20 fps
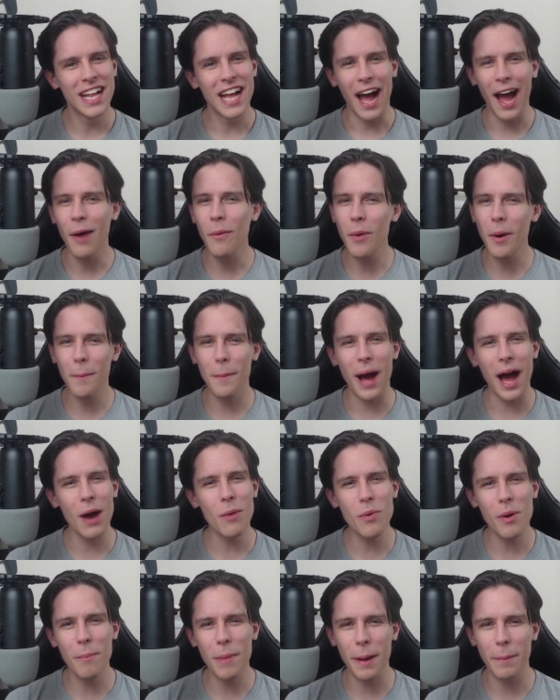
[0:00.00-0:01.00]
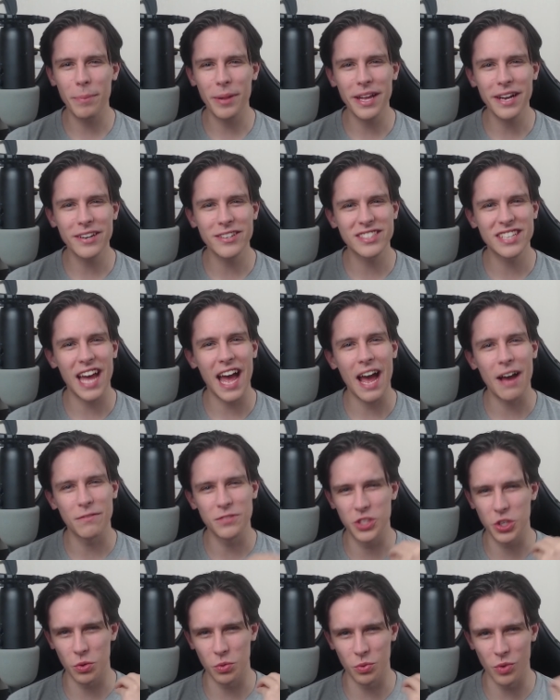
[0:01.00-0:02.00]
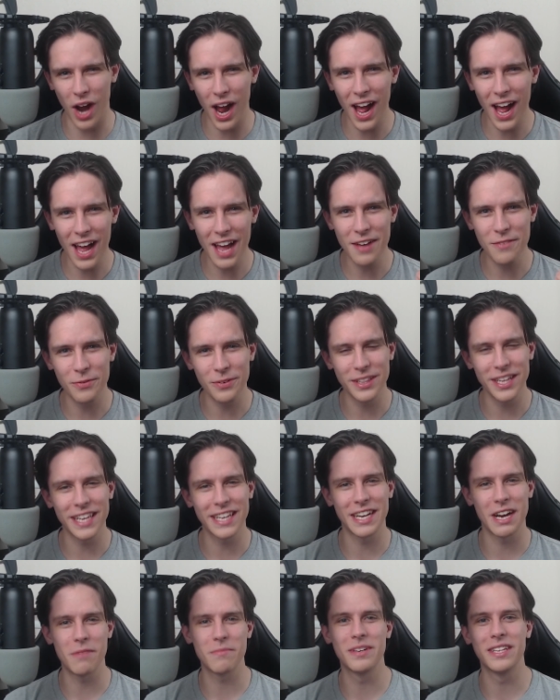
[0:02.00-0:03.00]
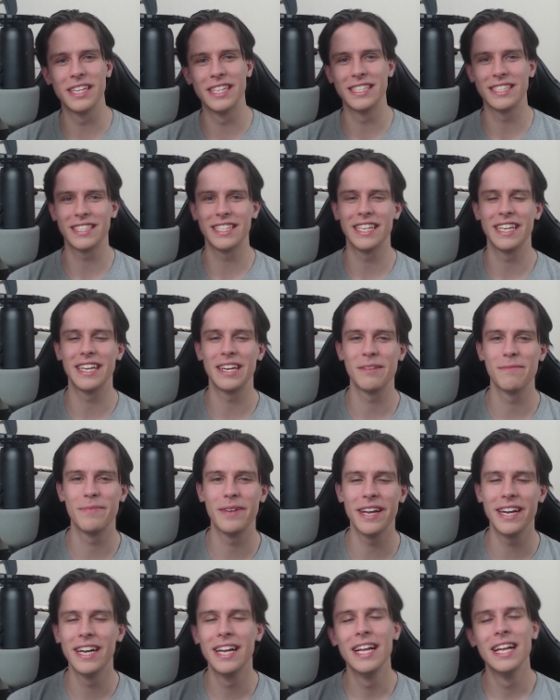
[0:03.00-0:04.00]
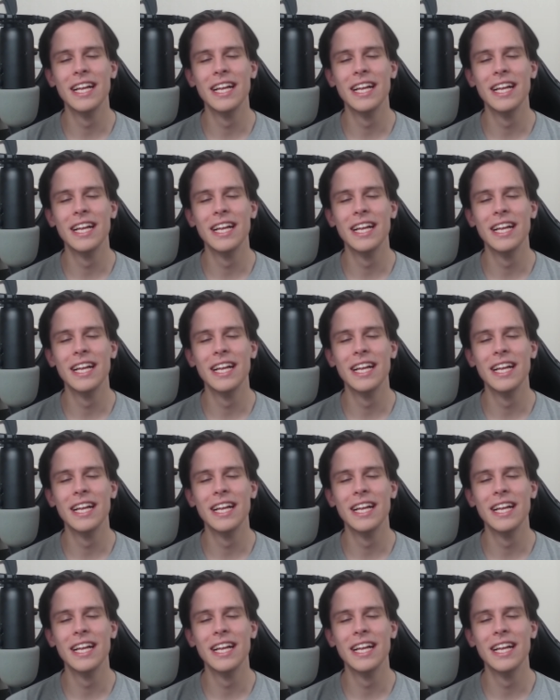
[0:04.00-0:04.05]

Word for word: I want I want my players to have drive when they come to this thing. But